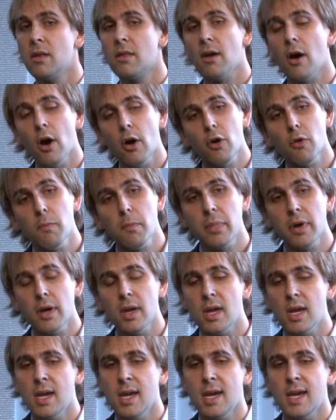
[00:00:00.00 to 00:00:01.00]
The hope
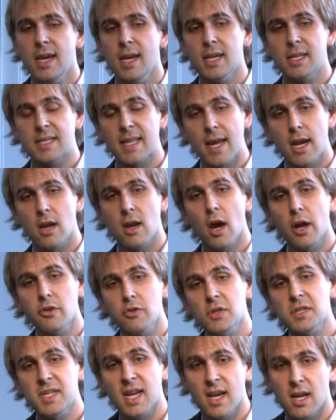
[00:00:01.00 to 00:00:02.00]
is that an
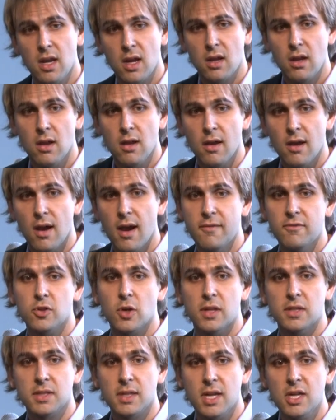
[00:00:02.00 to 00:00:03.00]
understanding of
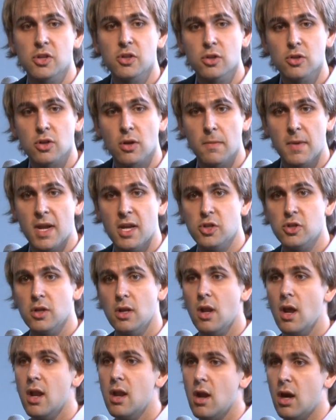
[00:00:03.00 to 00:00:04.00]
translation
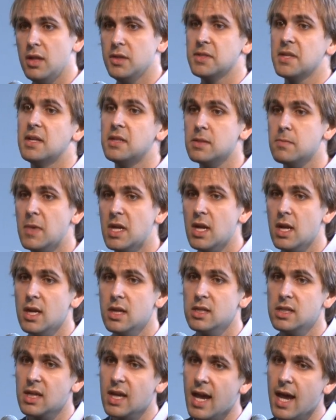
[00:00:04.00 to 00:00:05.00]
termination and
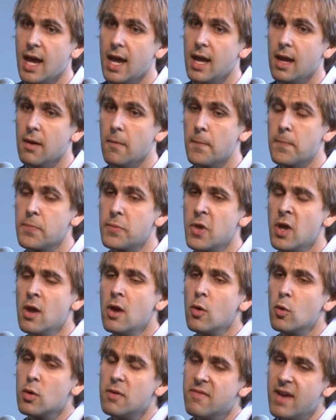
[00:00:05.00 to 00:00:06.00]
nonsense-mediated decay
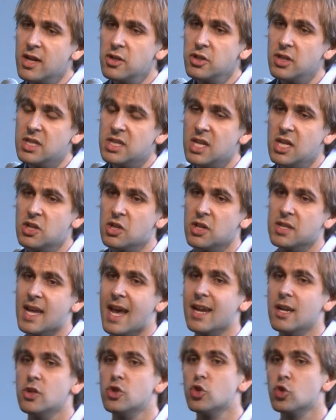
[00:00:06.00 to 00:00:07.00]
would eventually teach us
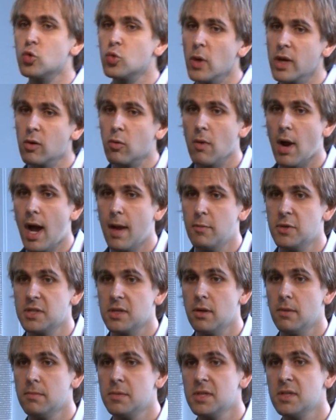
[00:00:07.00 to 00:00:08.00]
how to trick
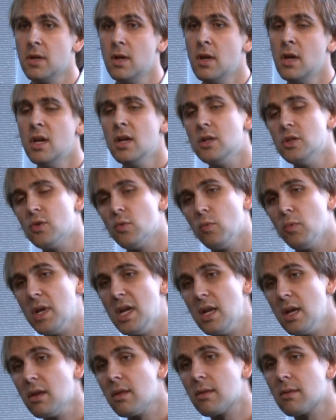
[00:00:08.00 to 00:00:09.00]
ribosomes to
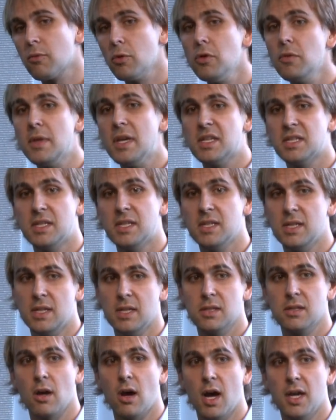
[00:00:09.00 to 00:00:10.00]
reading through these
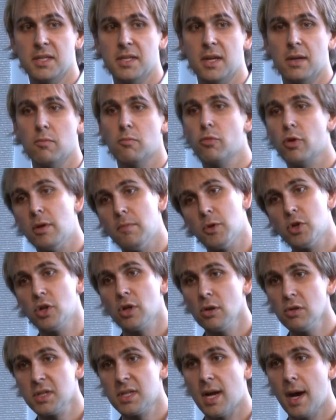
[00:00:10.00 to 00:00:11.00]
disease-causing
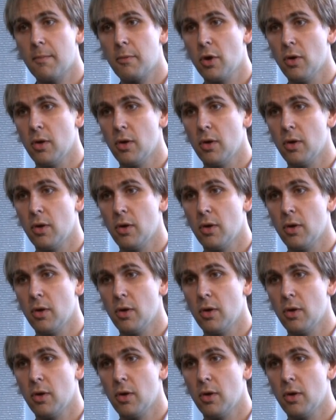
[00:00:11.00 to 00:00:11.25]
premature stop